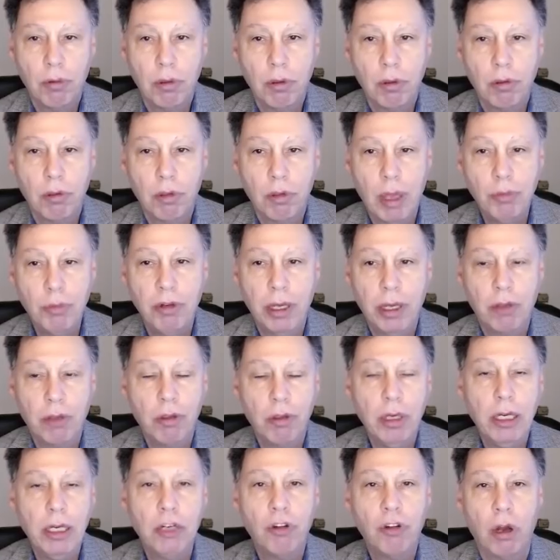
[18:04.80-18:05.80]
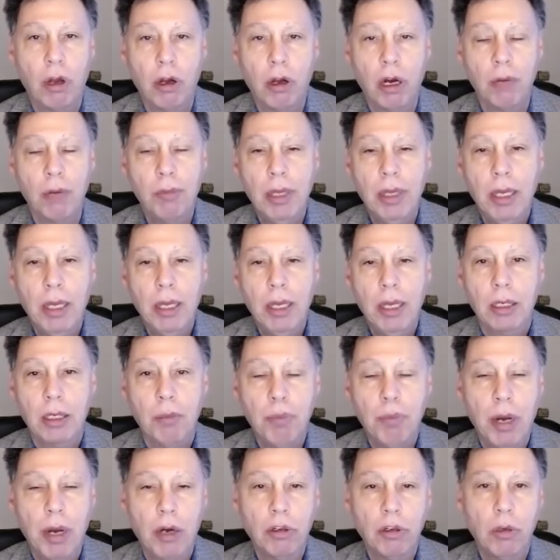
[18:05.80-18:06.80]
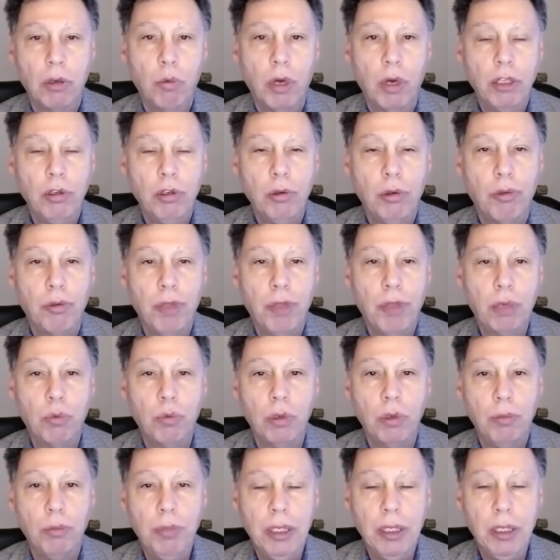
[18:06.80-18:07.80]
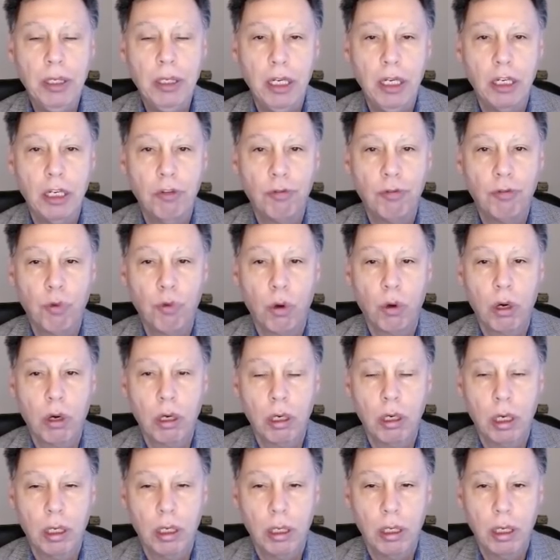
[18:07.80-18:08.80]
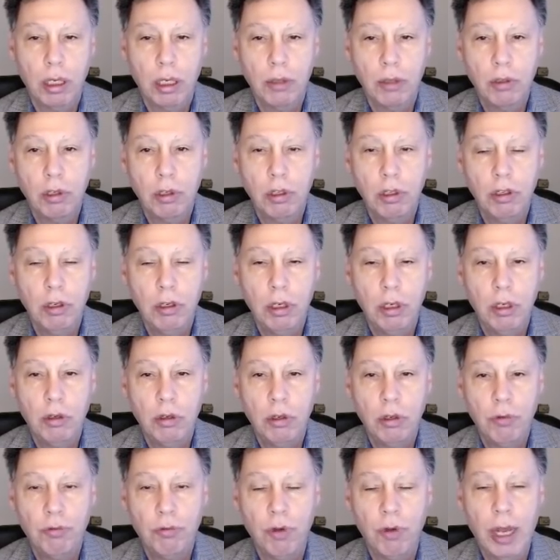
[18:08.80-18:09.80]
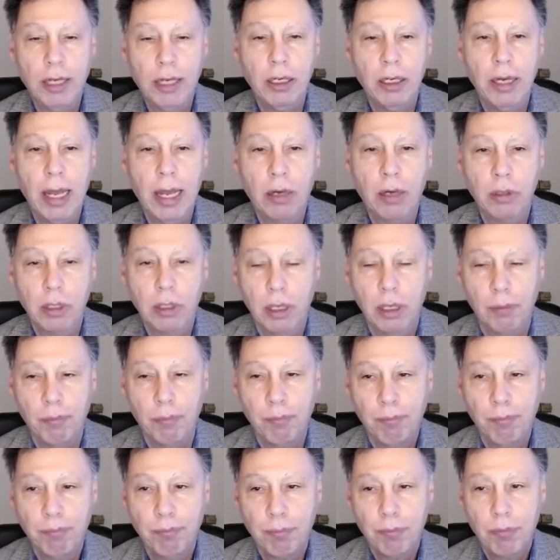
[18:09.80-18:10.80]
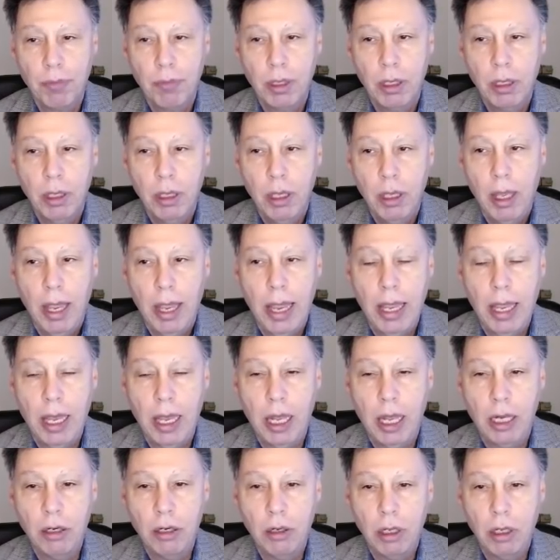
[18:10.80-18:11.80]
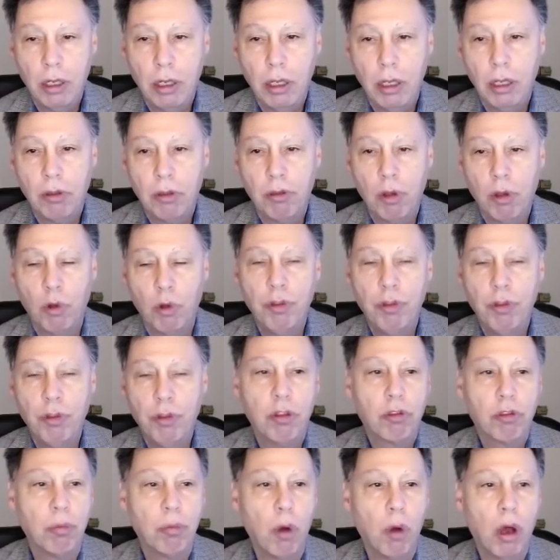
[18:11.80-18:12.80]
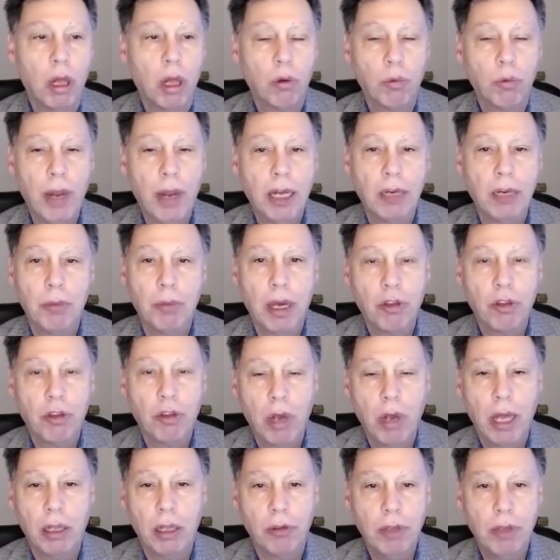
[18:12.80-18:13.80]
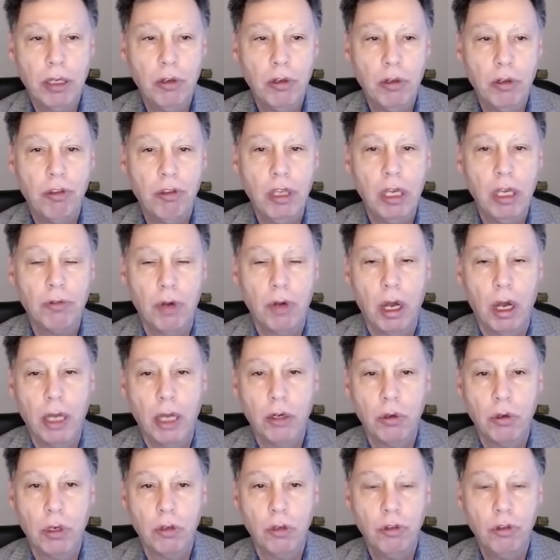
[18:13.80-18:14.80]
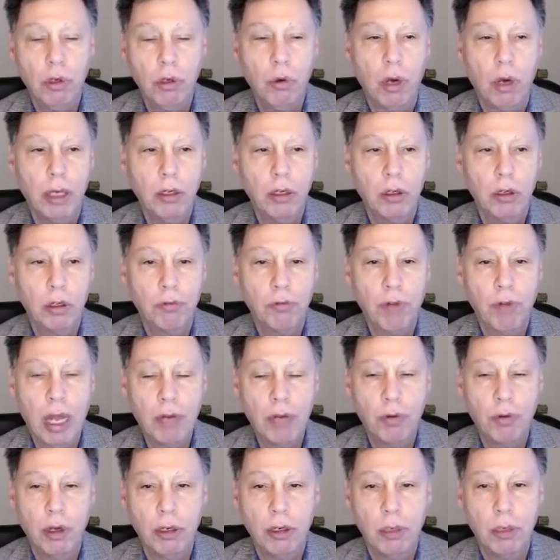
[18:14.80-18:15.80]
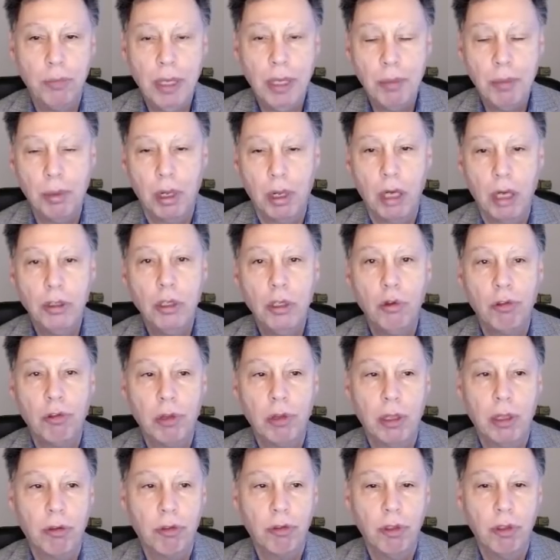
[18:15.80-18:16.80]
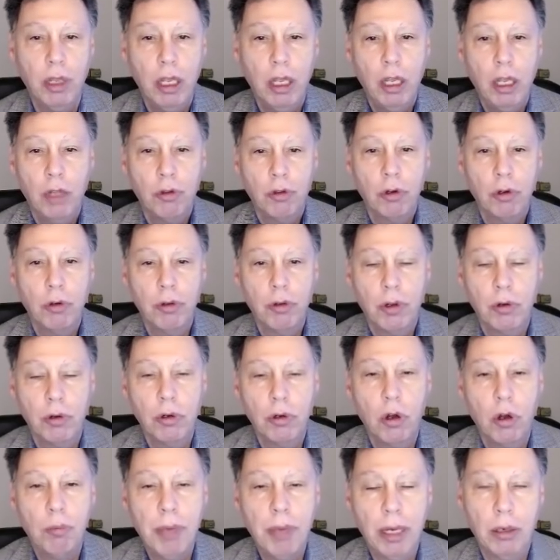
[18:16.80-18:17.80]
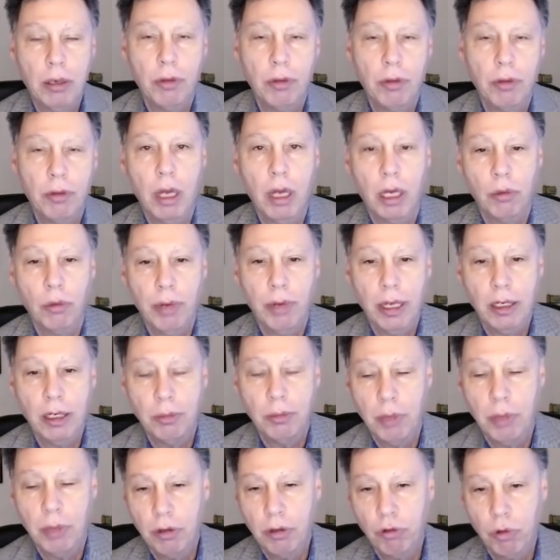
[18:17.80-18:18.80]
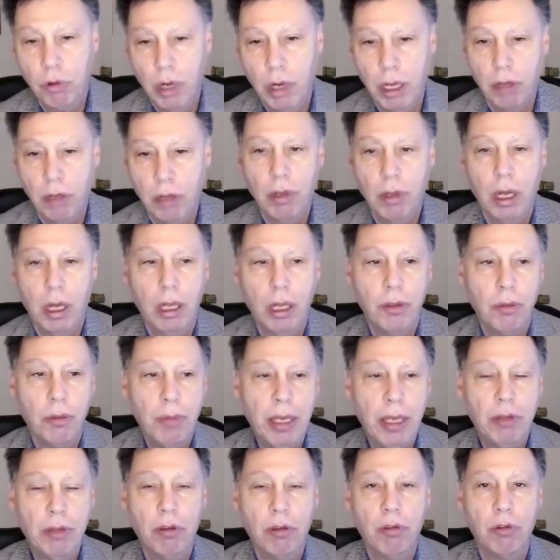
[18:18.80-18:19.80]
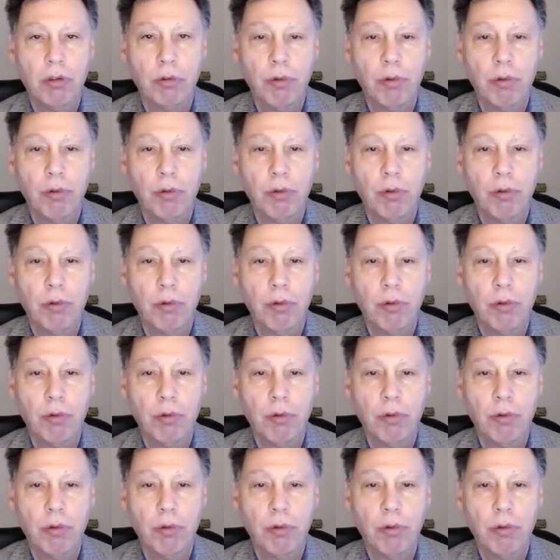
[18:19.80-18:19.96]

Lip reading: subjects in each arm compared to what you think would be needed to find an outcome. And so small randomized trials that you see of 100 or 200 or 500 people are useless. They're no better than non-randomized trials on the basis of